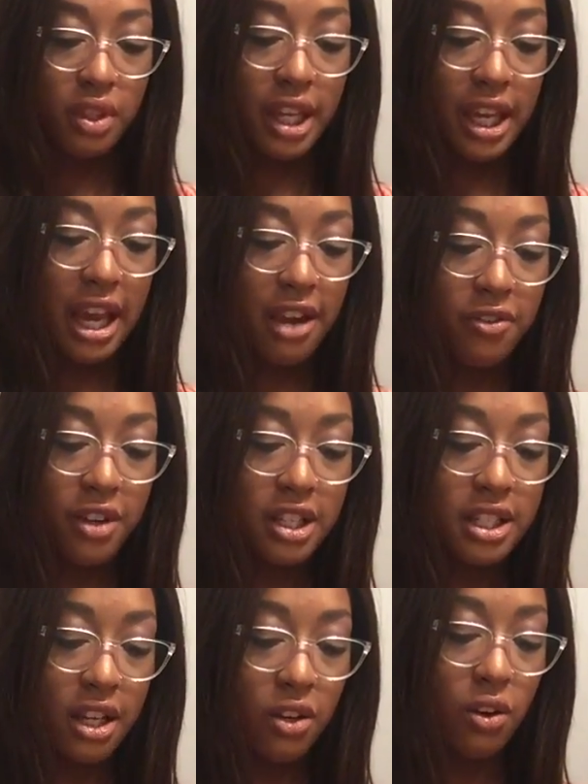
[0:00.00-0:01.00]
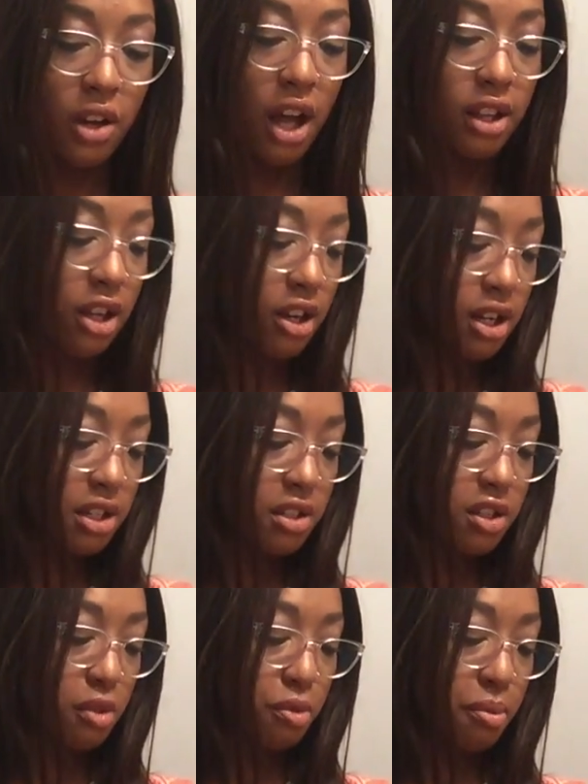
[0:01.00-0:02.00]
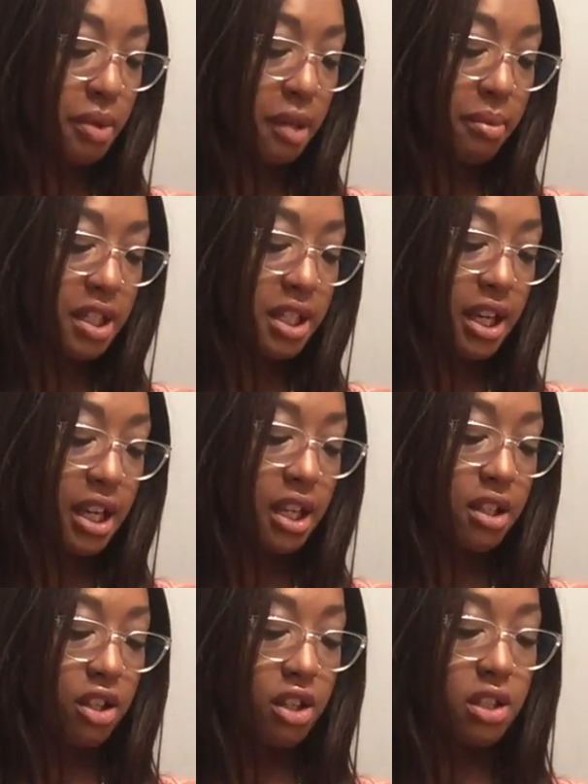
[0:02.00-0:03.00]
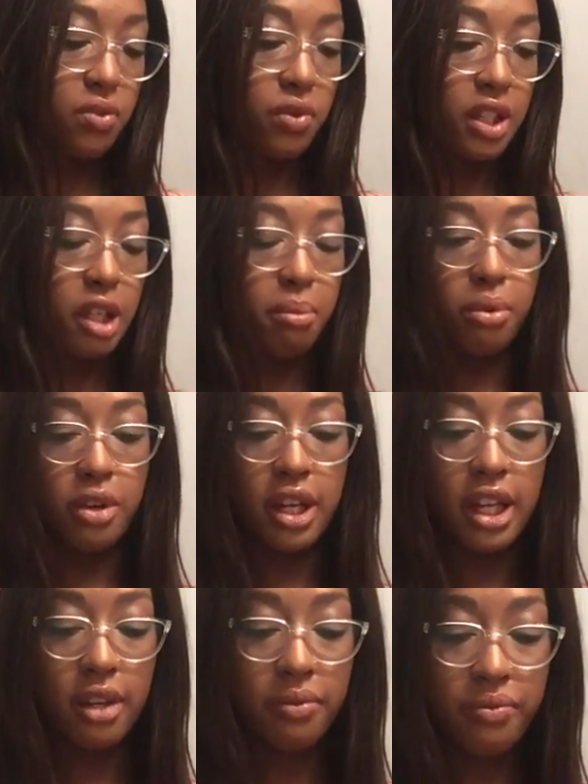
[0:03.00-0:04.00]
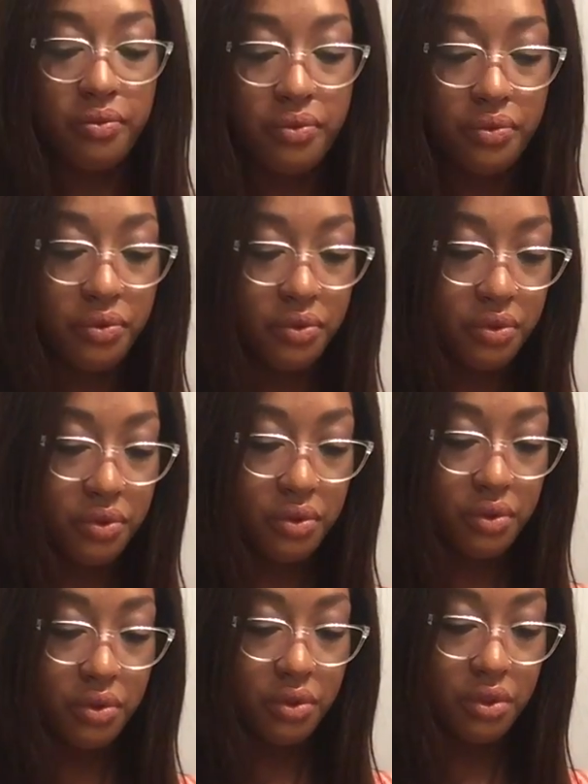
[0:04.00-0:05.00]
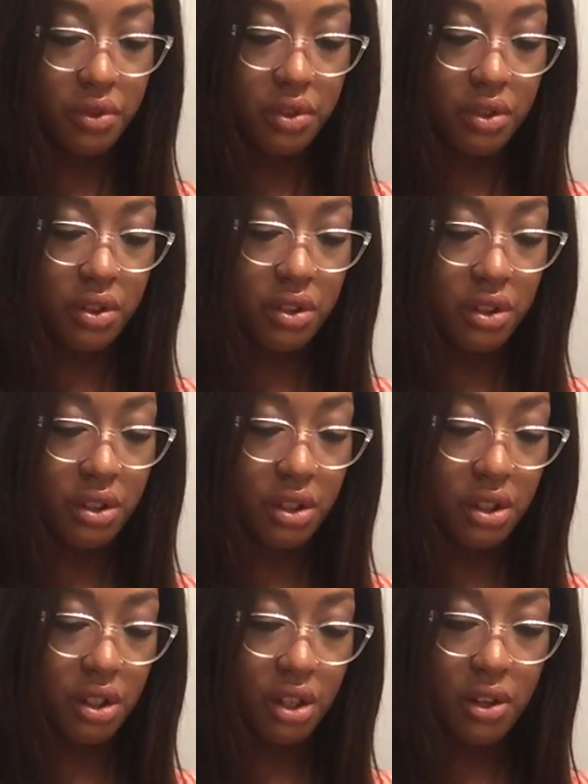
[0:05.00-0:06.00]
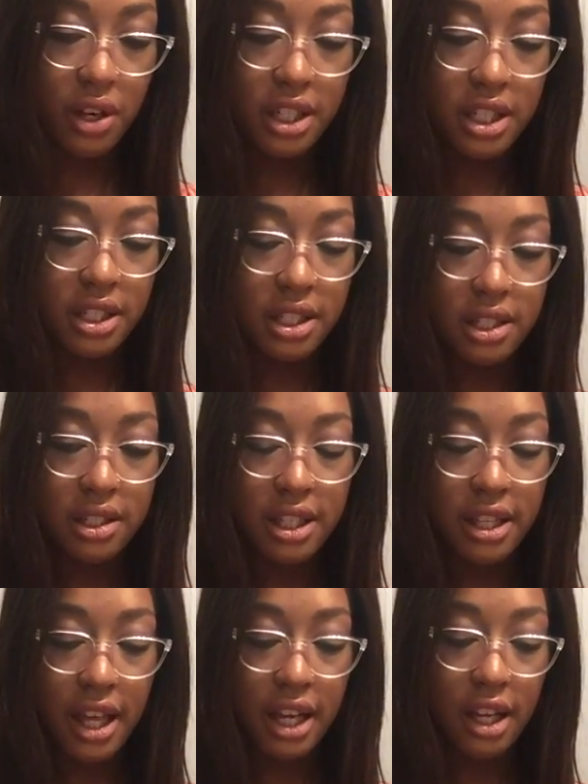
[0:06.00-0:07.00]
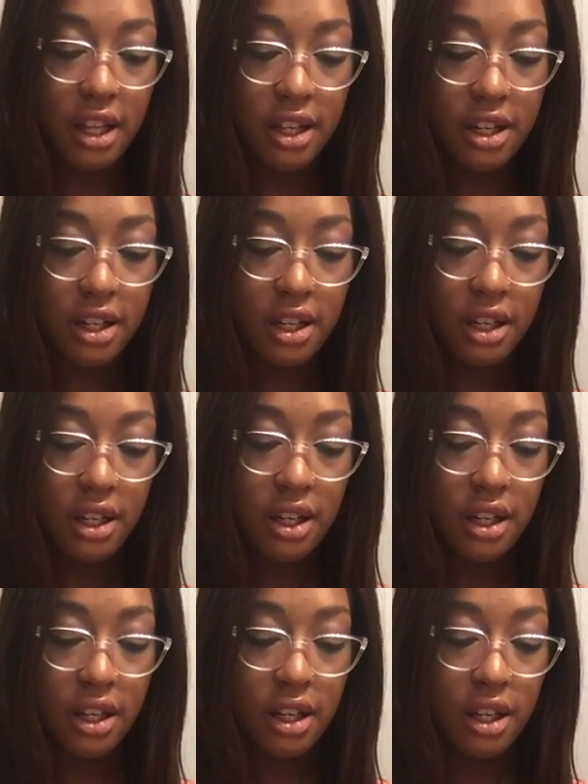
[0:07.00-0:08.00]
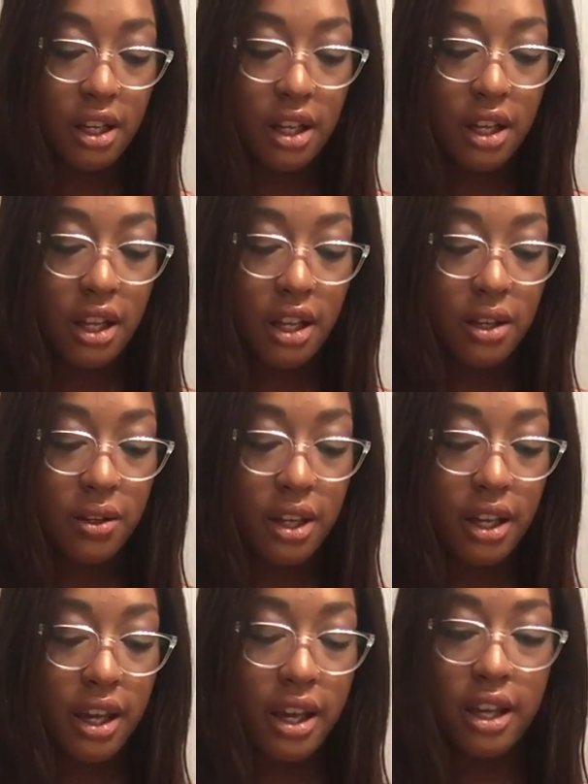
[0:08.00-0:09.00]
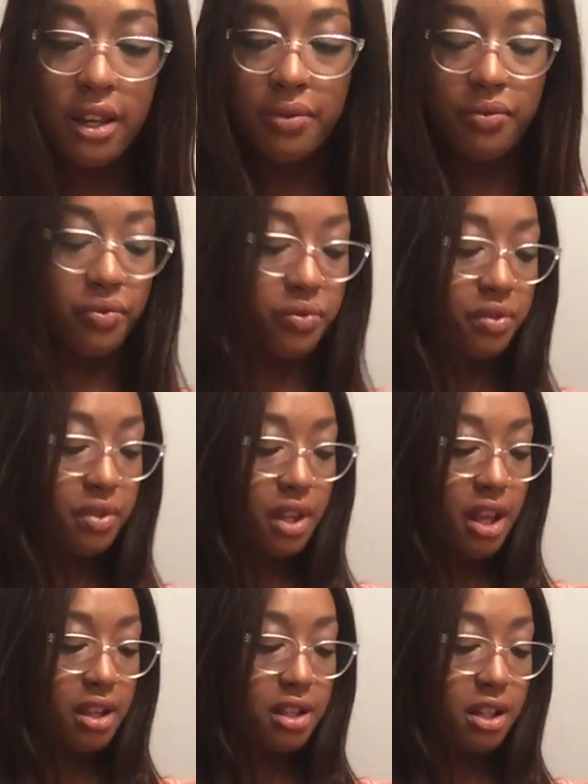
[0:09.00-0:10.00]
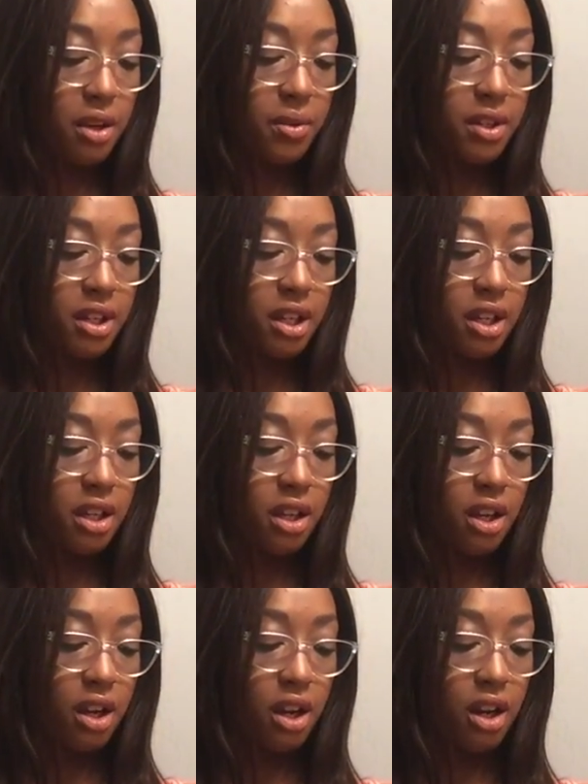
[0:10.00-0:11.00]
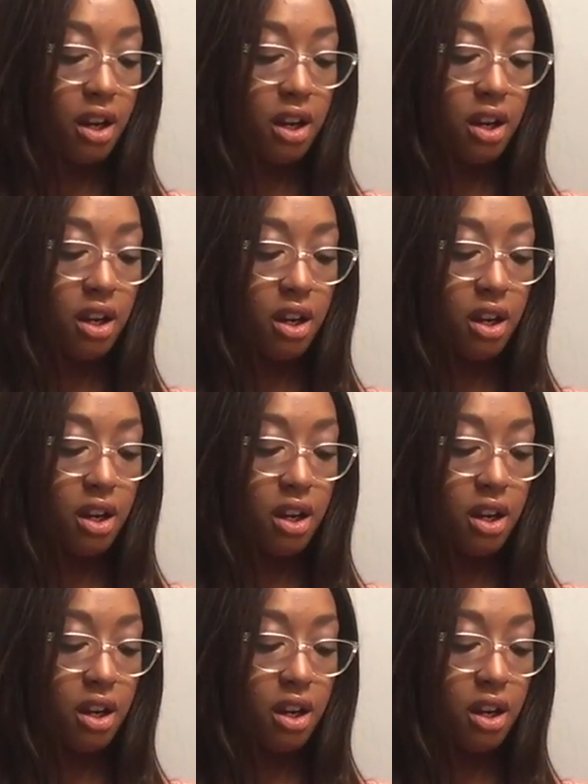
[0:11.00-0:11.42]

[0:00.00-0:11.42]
Like every single color is super pigmented and looks really pretty. I just did that color. Okay, let's go into here.